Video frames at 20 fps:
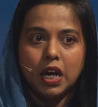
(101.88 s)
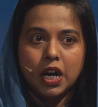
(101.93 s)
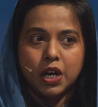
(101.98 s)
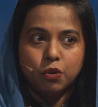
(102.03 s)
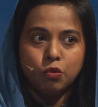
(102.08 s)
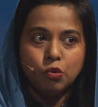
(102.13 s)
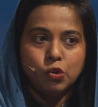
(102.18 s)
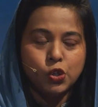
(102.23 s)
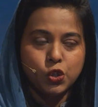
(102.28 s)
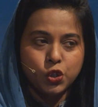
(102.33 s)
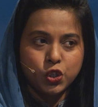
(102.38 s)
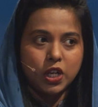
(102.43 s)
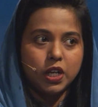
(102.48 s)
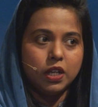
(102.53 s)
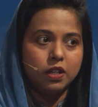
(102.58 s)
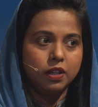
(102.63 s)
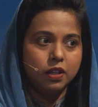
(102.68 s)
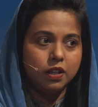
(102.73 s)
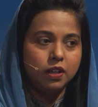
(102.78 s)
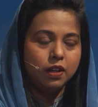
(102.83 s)
our own
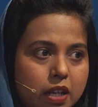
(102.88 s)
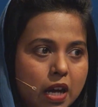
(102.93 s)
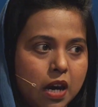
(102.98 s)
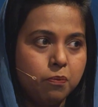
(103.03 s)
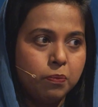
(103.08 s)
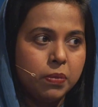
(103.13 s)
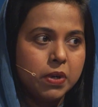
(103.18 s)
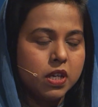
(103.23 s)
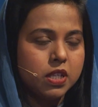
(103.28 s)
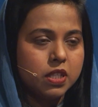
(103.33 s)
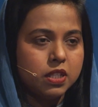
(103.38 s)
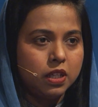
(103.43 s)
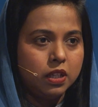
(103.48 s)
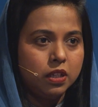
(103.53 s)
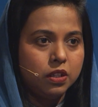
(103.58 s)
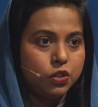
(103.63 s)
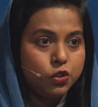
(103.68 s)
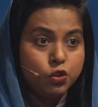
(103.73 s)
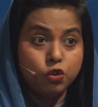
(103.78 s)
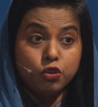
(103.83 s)
shit. A
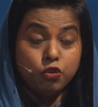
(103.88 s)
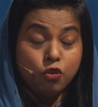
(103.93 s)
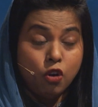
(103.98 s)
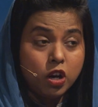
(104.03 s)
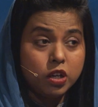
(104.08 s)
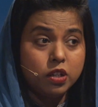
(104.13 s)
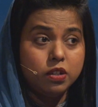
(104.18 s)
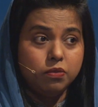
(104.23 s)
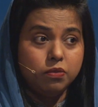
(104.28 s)
person should not